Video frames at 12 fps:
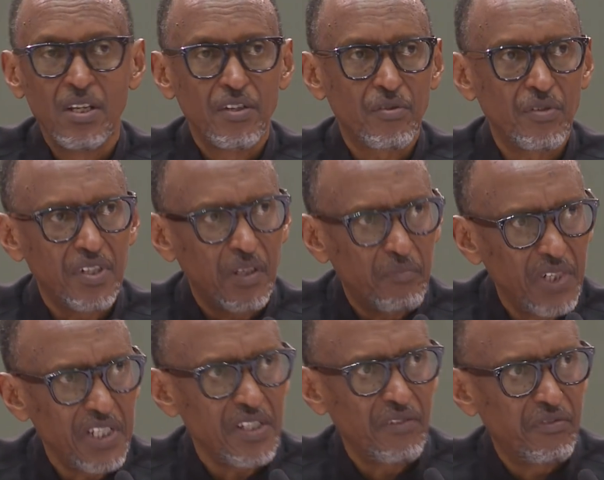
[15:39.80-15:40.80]
So it's a
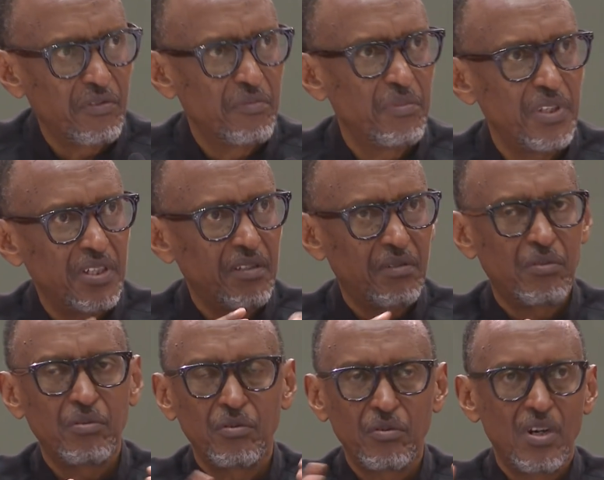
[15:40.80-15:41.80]
pleasure for me
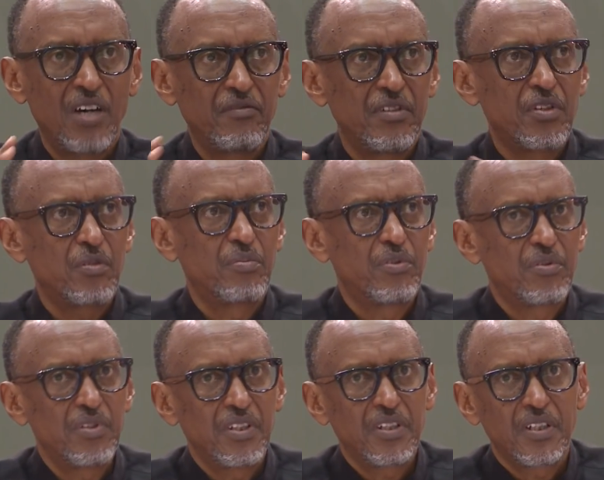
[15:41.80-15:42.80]
to have this
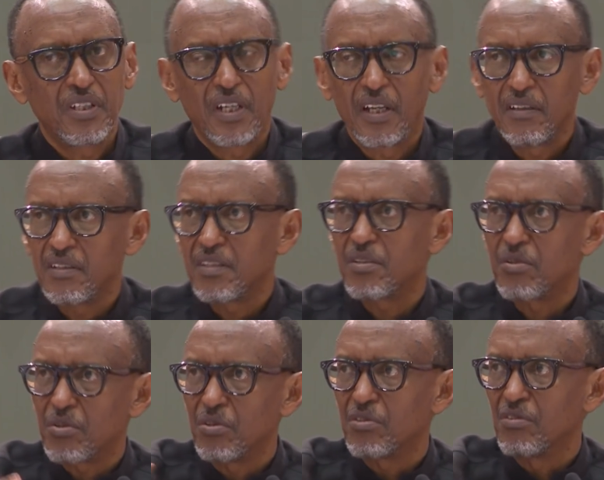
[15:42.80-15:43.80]
opportunity, this
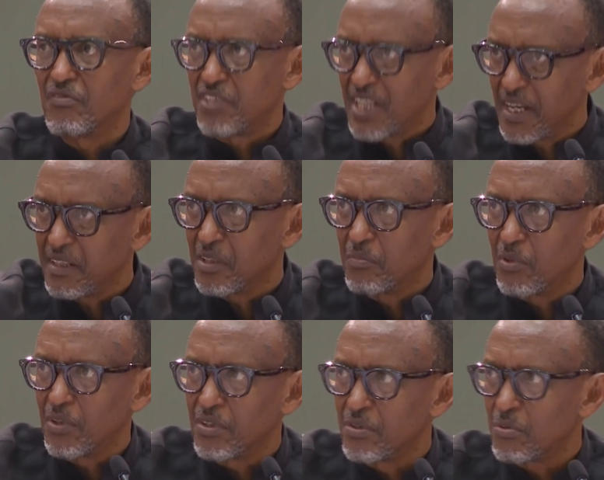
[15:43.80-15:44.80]
sort of turning
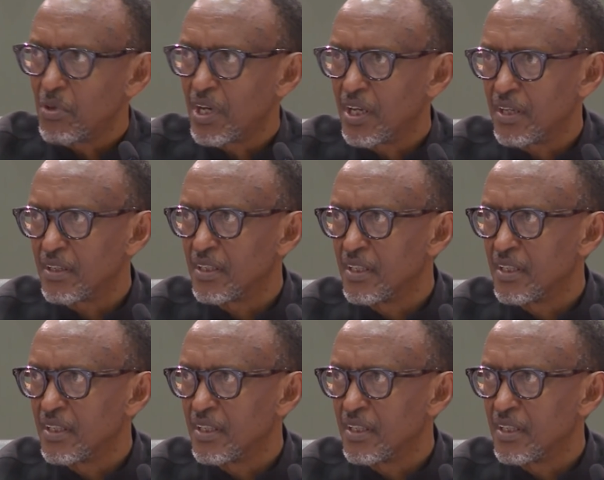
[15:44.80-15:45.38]
point where